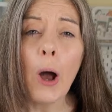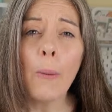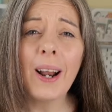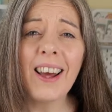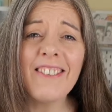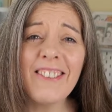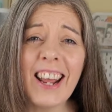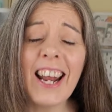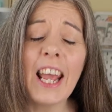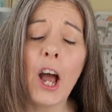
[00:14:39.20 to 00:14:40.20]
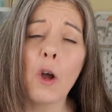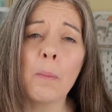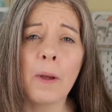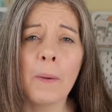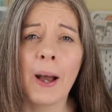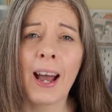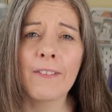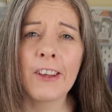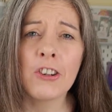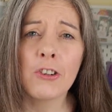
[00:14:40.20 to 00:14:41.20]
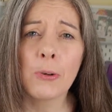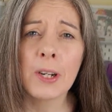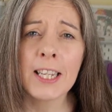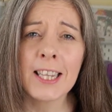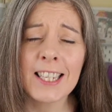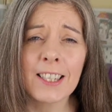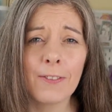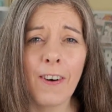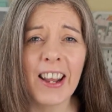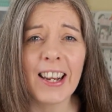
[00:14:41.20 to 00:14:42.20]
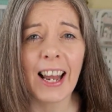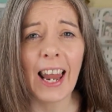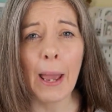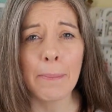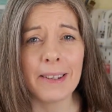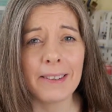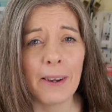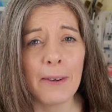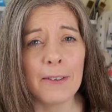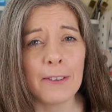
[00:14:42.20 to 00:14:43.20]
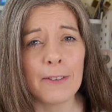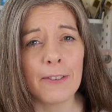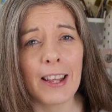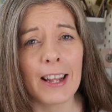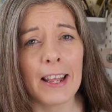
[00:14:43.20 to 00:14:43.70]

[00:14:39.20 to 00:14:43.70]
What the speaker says: Well, I really hope you have enjoyed this final episode of